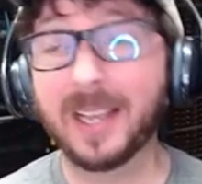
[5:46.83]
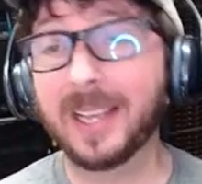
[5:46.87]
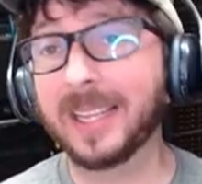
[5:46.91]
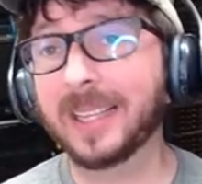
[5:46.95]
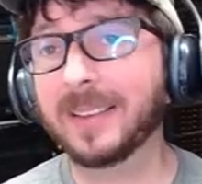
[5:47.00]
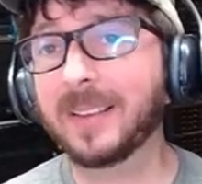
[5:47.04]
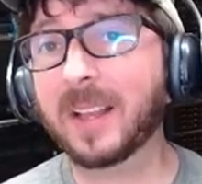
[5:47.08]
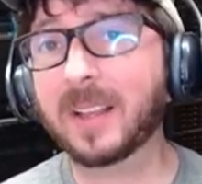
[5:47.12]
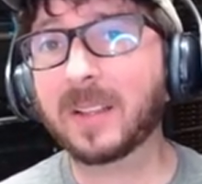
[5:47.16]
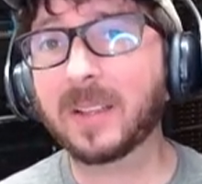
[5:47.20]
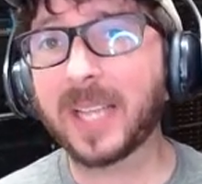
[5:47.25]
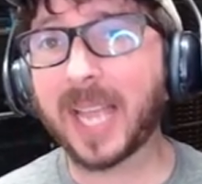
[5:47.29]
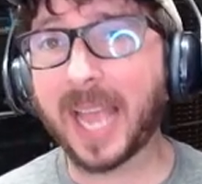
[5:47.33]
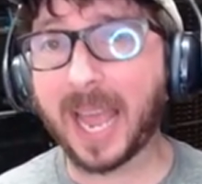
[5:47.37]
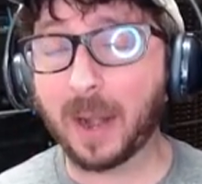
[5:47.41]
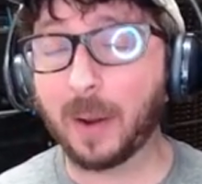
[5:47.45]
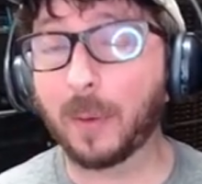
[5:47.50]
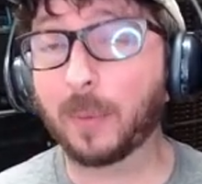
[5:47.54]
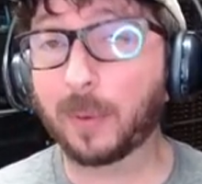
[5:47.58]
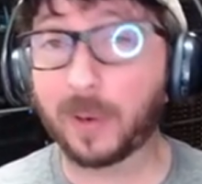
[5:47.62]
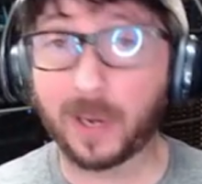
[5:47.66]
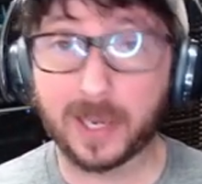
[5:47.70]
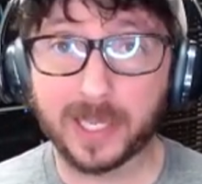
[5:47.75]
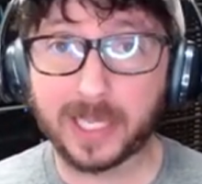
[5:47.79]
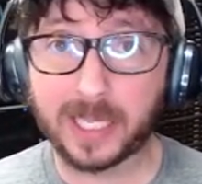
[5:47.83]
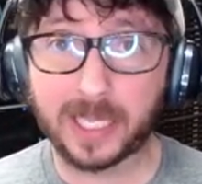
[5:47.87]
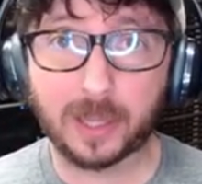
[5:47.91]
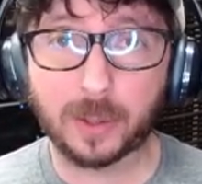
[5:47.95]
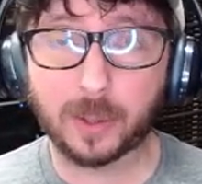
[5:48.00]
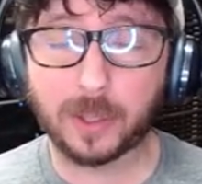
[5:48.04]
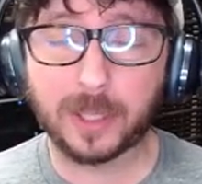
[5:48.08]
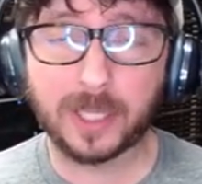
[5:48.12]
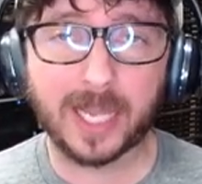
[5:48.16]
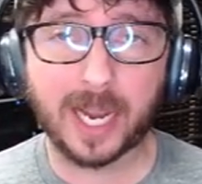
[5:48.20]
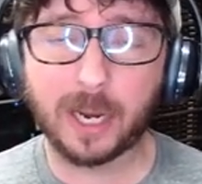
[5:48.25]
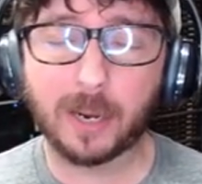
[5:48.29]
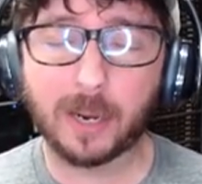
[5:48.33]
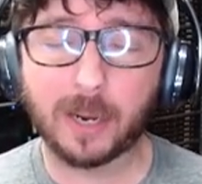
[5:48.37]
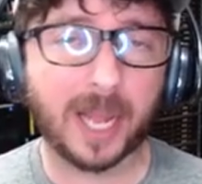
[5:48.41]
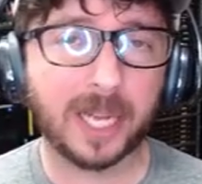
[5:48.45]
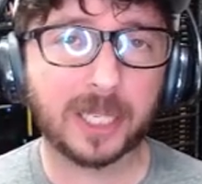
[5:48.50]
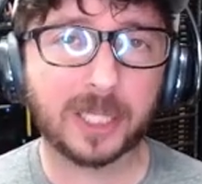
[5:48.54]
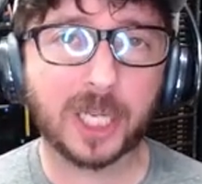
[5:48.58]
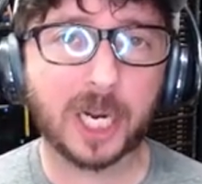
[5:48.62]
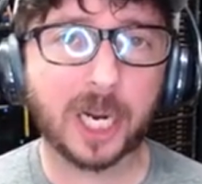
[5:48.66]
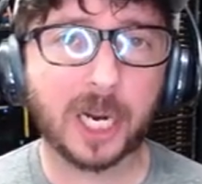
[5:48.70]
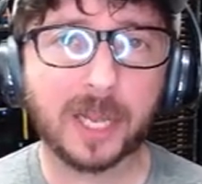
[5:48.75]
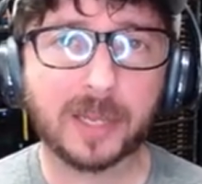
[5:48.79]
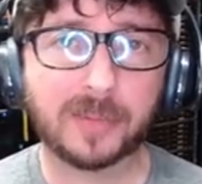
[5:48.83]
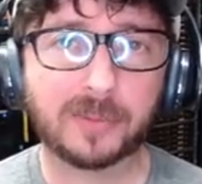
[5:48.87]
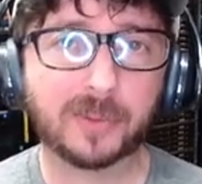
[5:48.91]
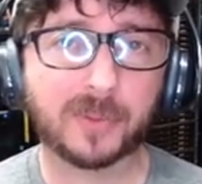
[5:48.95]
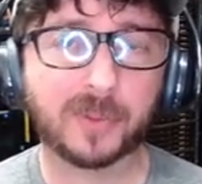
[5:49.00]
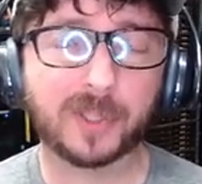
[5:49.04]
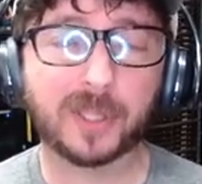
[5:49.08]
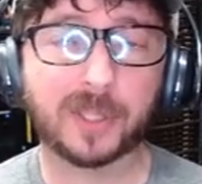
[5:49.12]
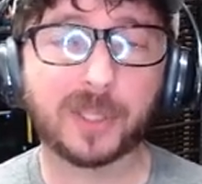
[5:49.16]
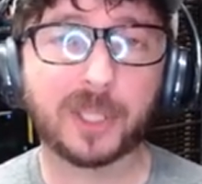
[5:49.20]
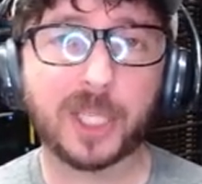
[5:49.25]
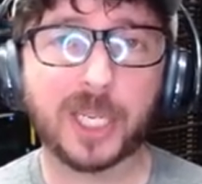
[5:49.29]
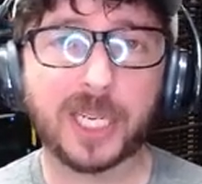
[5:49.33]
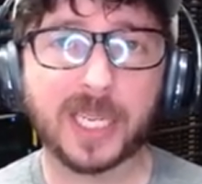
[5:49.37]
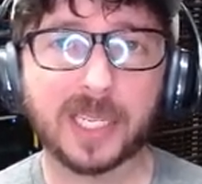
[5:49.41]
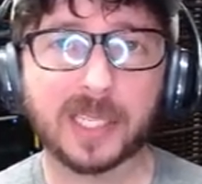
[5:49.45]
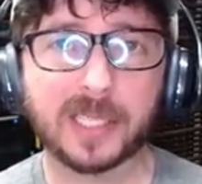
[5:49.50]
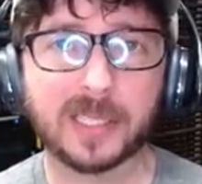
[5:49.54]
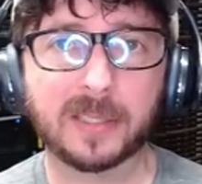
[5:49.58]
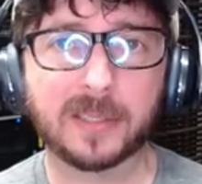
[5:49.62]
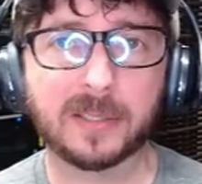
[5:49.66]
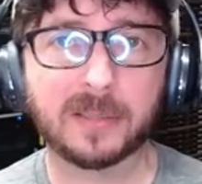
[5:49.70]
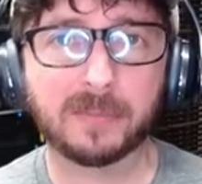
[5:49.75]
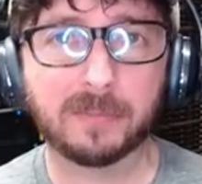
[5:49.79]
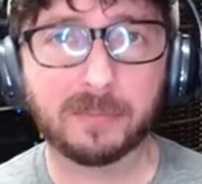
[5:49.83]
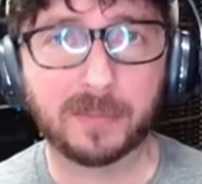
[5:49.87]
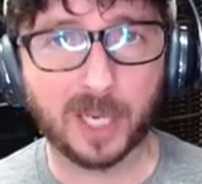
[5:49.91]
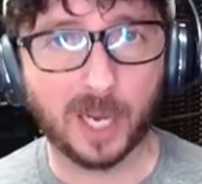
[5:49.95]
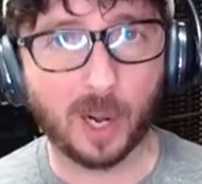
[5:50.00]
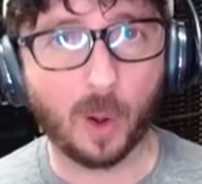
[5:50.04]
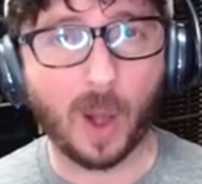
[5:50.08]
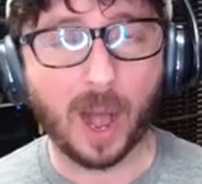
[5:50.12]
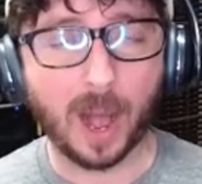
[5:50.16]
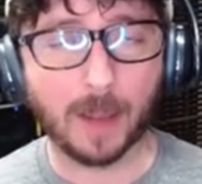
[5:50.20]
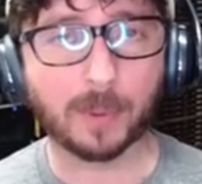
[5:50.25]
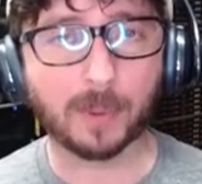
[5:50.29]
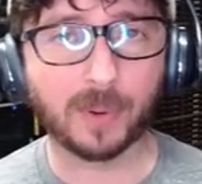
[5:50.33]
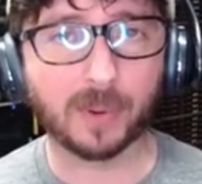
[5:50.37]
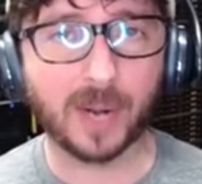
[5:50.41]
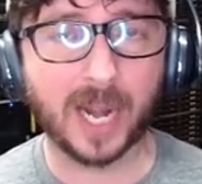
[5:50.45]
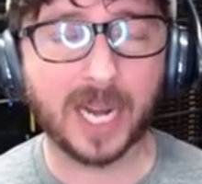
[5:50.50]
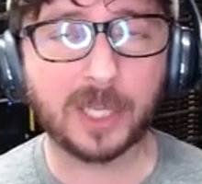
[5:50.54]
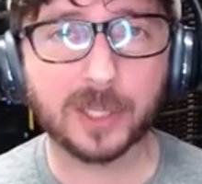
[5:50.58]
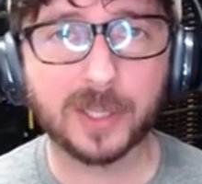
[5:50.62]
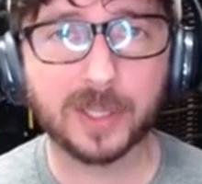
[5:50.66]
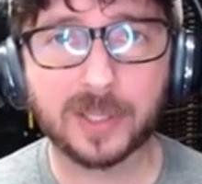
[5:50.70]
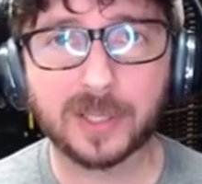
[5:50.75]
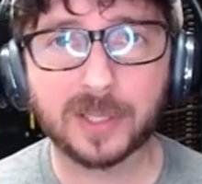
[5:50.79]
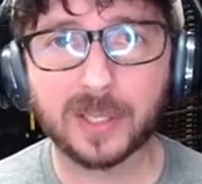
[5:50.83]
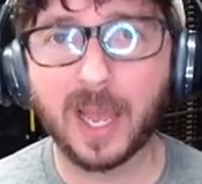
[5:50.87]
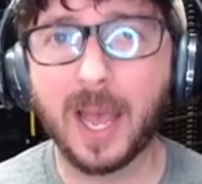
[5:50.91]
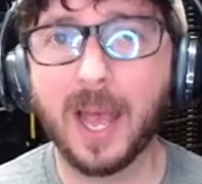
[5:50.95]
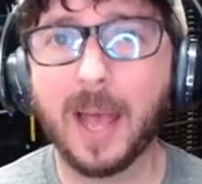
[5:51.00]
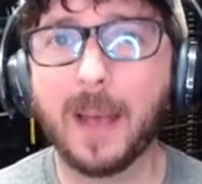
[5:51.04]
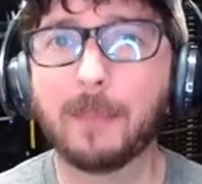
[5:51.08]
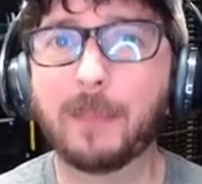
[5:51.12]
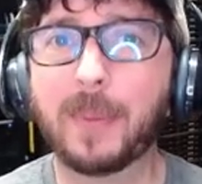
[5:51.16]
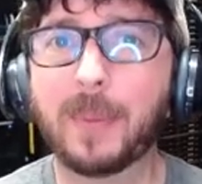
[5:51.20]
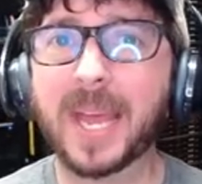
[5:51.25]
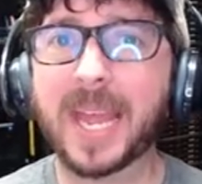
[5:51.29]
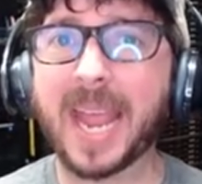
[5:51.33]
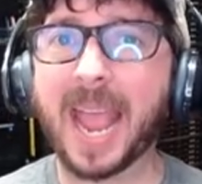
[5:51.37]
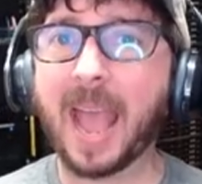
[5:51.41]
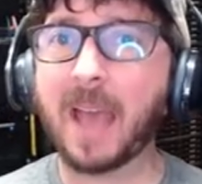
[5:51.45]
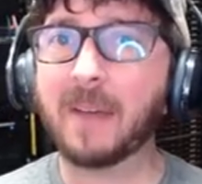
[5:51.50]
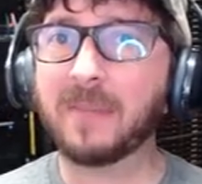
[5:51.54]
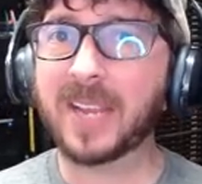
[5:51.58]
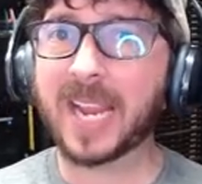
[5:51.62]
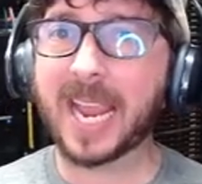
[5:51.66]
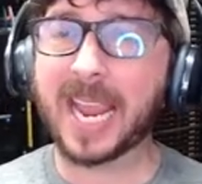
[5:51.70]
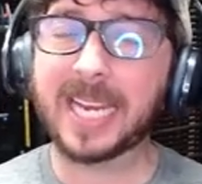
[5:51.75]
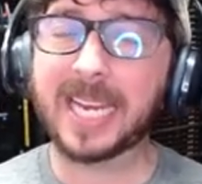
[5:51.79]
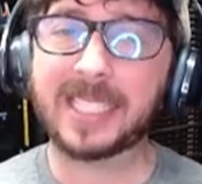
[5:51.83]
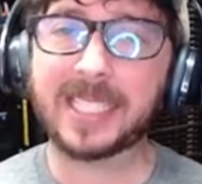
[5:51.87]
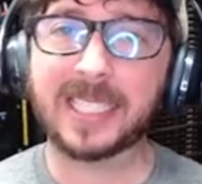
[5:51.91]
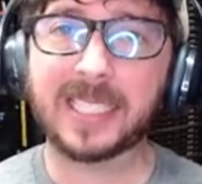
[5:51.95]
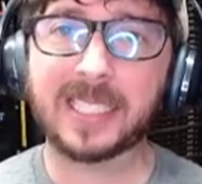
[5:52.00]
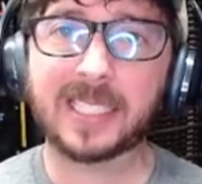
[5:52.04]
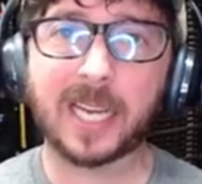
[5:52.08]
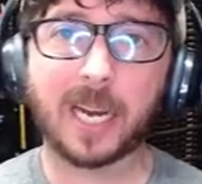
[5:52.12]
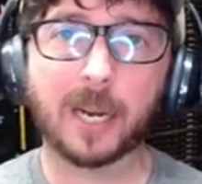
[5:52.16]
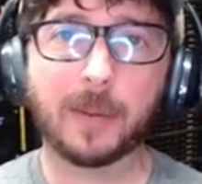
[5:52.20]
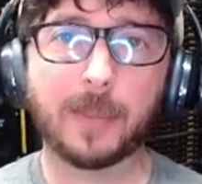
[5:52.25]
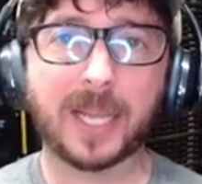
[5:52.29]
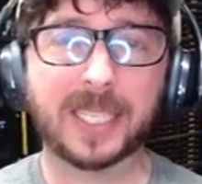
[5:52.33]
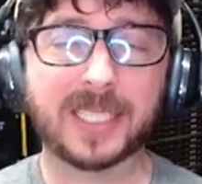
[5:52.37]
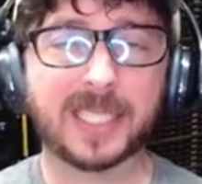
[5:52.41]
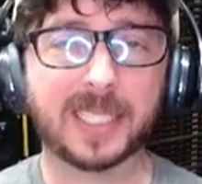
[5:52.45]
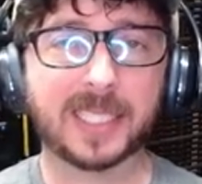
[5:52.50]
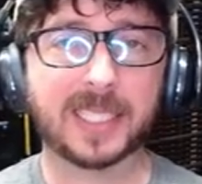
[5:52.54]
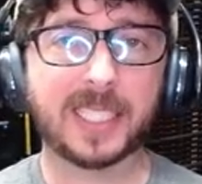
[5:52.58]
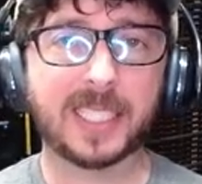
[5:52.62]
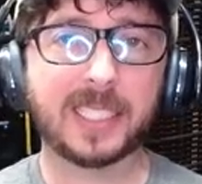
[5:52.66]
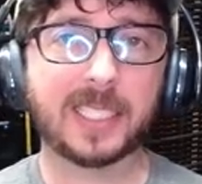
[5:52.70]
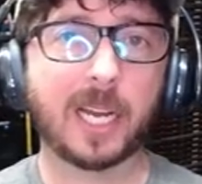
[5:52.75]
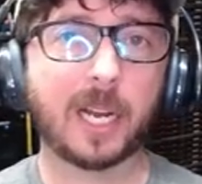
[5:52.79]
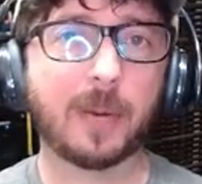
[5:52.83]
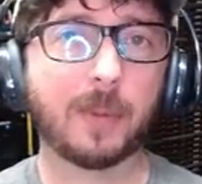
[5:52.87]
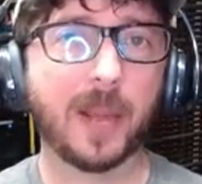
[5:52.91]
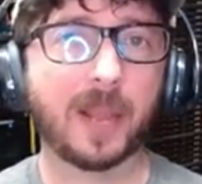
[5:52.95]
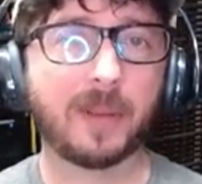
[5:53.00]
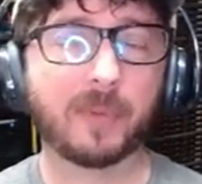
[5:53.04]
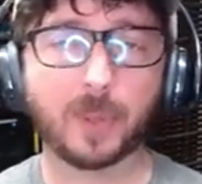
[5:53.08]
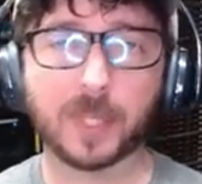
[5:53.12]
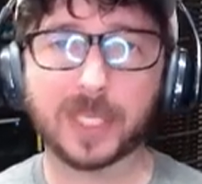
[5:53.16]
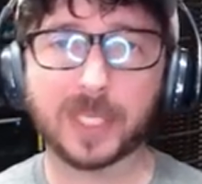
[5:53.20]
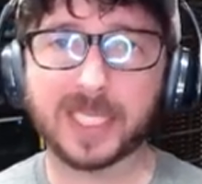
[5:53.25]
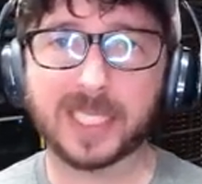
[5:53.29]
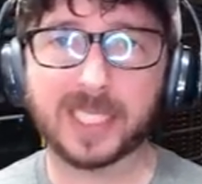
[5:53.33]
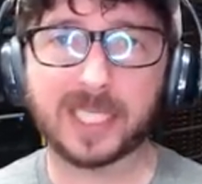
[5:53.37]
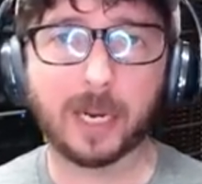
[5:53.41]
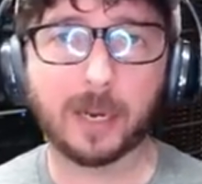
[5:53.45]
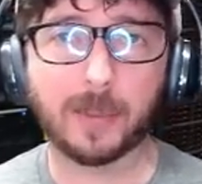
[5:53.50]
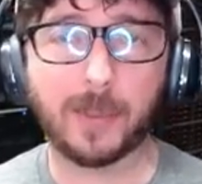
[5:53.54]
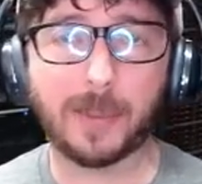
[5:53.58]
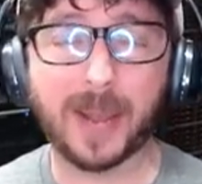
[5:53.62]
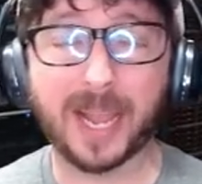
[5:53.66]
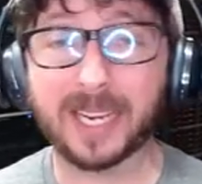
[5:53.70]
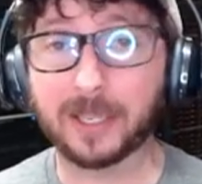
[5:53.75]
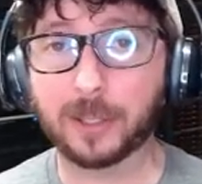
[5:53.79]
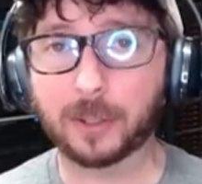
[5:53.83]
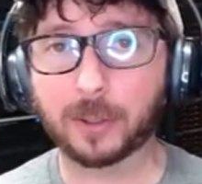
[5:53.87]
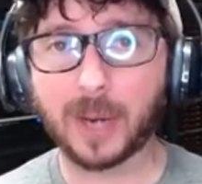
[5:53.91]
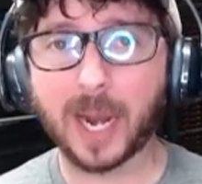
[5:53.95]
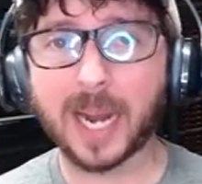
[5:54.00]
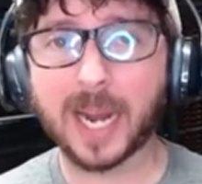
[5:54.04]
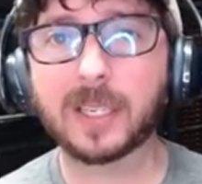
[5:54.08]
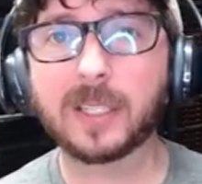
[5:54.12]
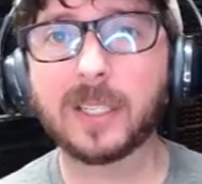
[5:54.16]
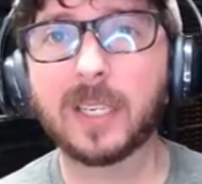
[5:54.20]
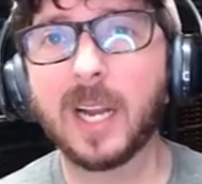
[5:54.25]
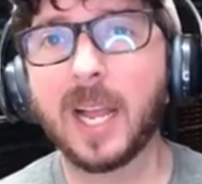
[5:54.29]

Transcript: Luckily, I don't run any three terabyte drives for chia, you know, operations, but having 18 terabyte, 16 terabyte, 14 terabyte and greater